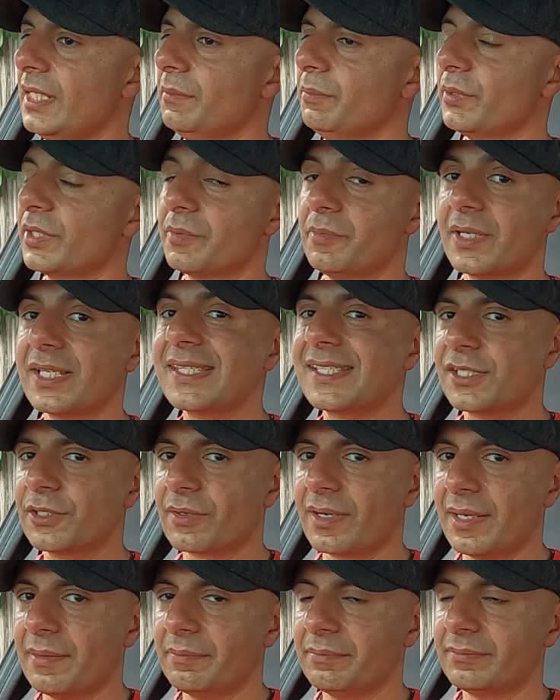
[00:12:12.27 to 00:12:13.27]
put them on
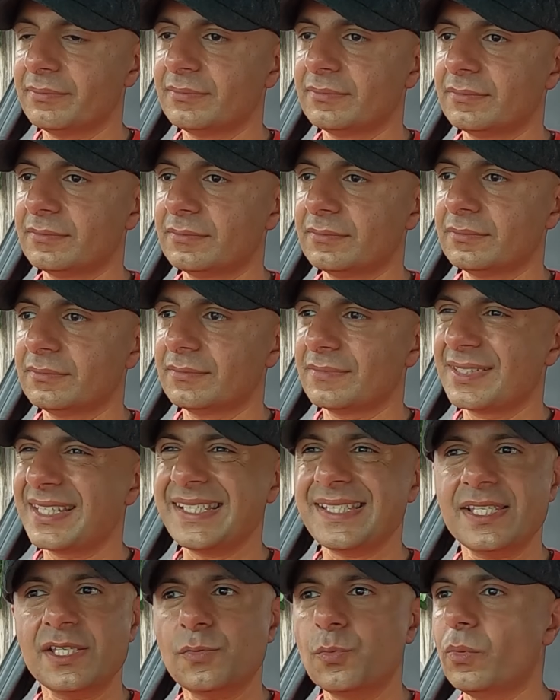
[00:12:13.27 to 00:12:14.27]
Instagram.
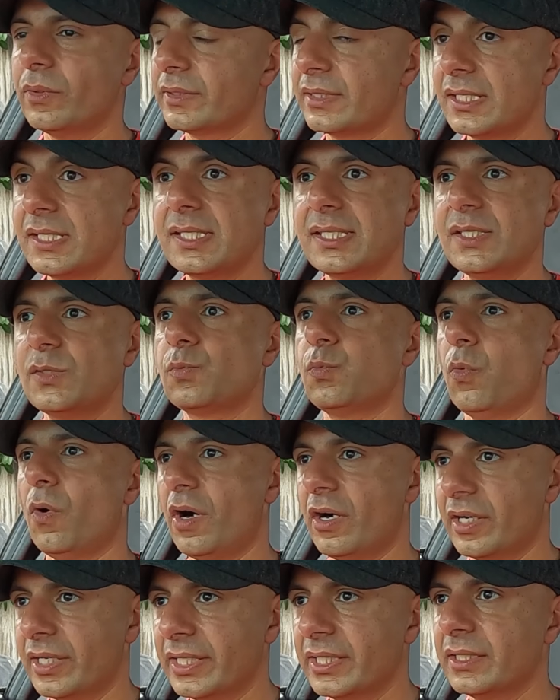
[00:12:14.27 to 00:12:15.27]
This is
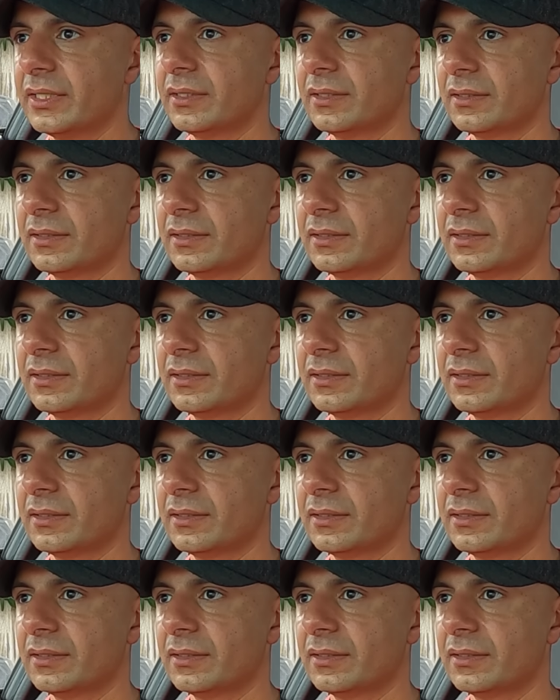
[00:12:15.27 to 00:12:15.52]
why